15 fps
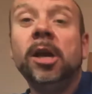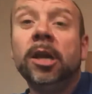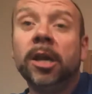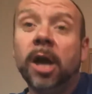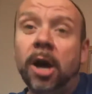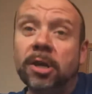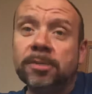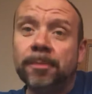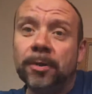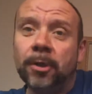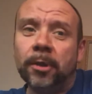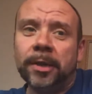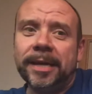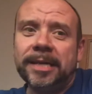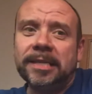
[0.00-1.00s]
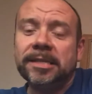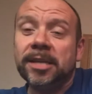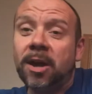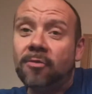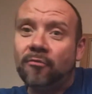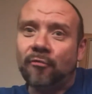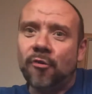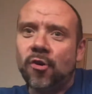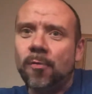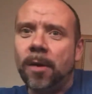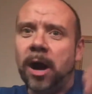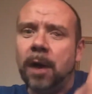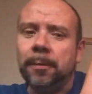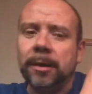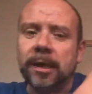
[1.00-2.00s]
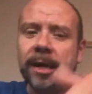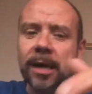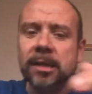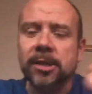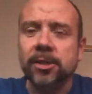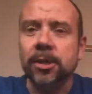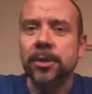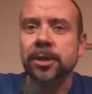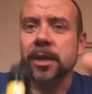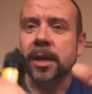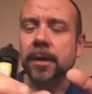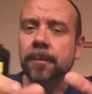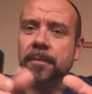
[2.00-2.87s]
Last but not least, rhubarb and custard.